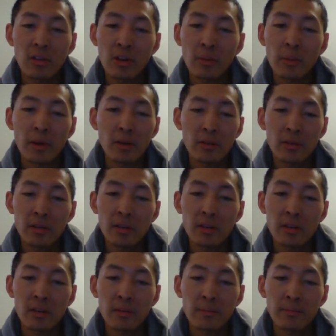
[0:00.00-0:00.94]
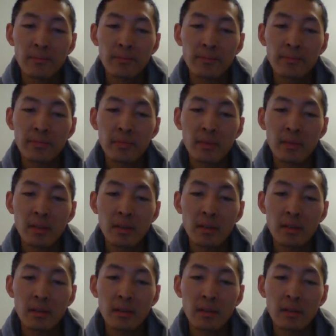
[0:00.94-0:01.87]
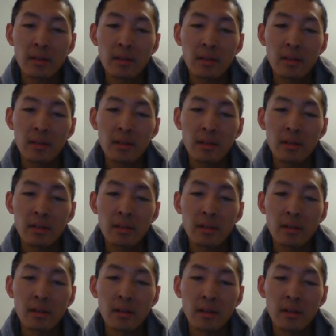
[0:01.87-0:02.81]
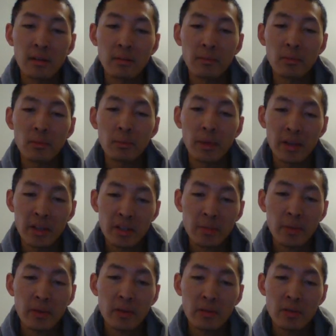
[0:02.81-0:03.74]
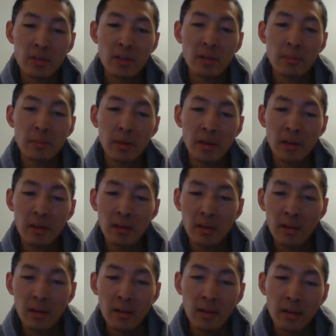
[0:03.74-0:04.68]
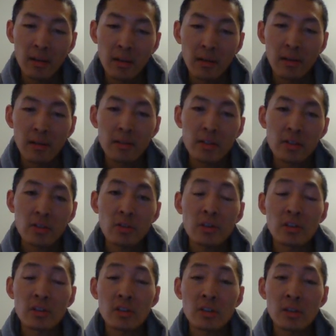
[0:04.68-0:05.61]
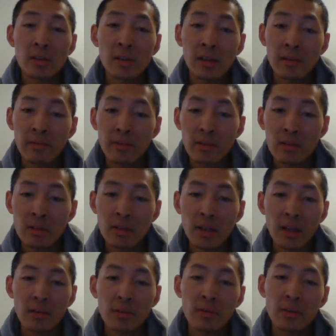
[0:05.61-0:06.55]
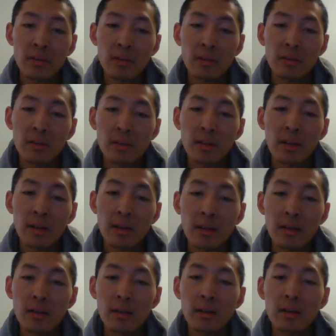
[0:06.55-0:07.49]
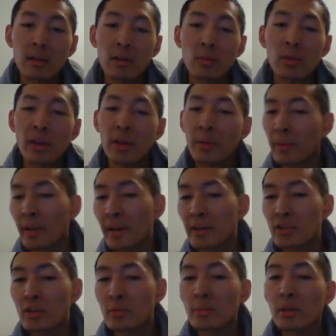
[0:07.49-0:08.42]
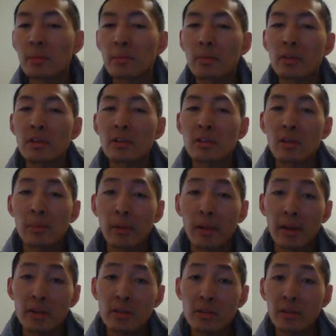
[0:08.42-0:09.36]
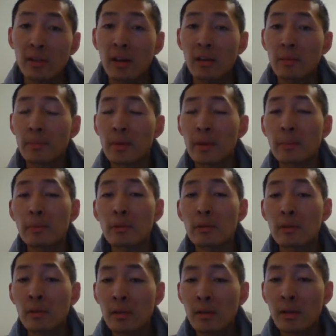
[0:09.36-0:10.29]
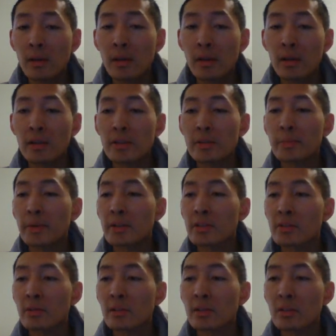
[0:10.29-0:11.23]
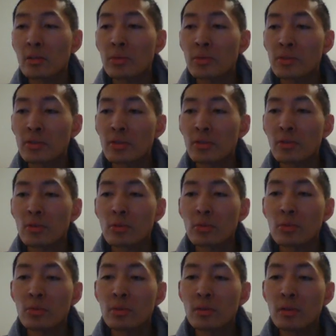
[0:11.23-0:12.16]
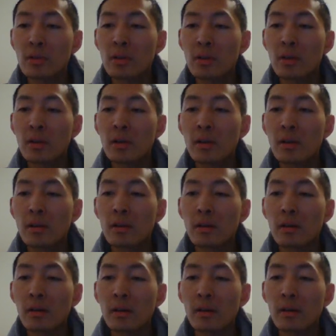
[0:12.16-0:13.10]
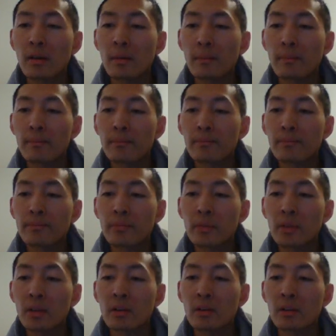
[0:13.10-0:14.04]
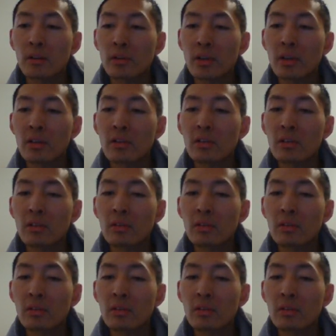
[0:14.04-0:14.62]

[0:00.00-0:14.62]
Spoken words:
my experience and my situations in life because I don't think it only applies to me, but it applies to a lot of people, especially those who uh, are looking for an opportunity in Canada, uh,